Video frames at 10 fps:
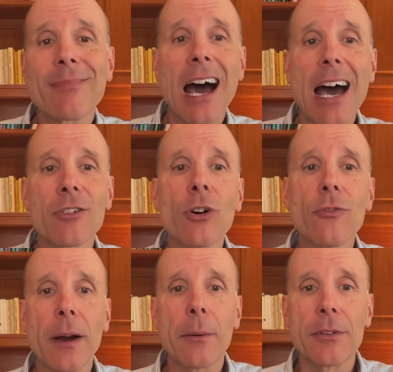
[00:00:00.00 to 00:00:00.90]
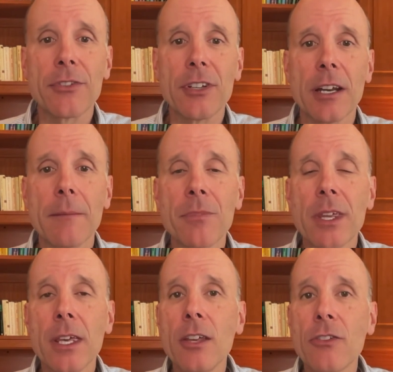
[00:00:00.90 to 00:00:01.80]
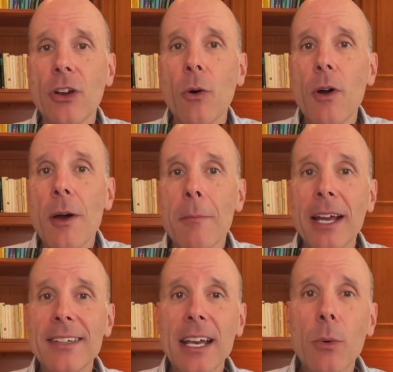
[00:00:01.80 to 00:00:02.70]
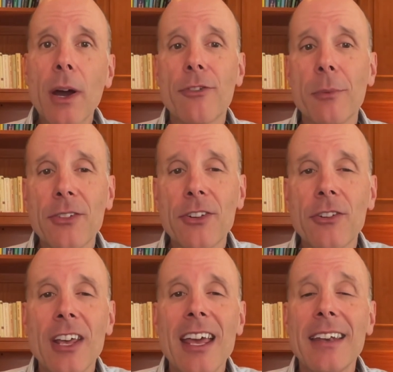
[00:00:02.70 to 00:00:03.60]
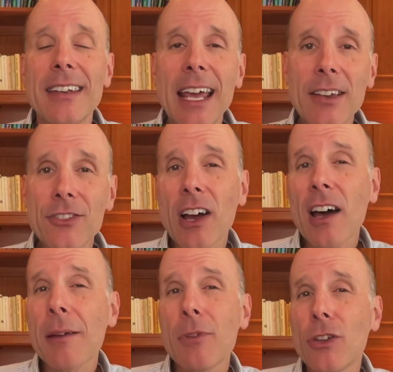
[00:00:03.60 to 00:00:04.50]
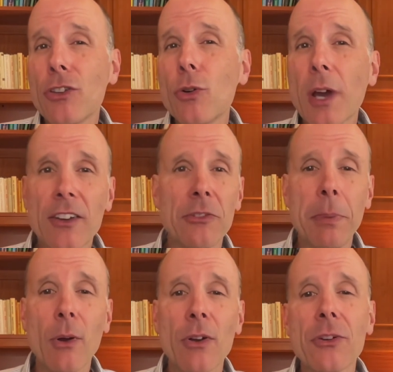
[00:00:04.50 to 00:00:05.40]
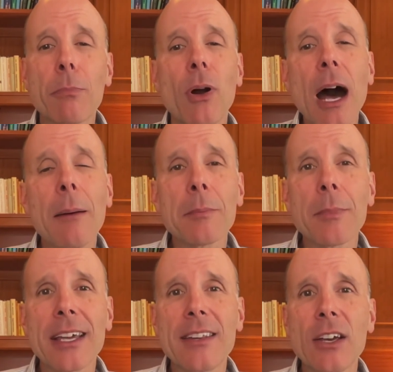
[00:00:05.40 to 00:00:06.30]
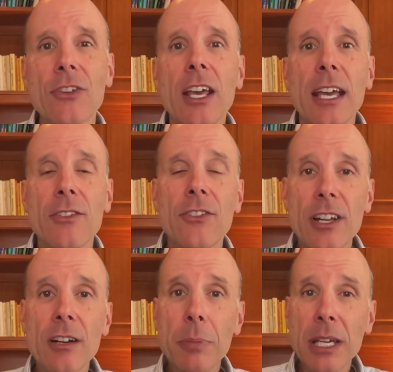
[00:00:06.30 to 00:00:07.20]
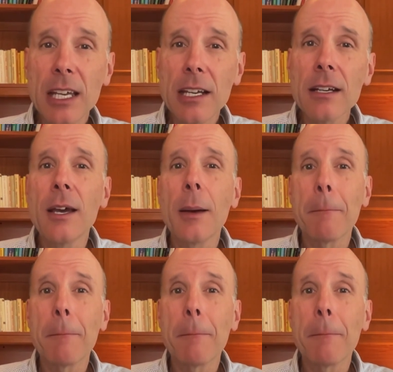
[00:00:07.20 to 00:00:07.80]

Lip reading: I don't know if I would have seen it. So my takeaway from this is next time you experience a problem like this, instead of being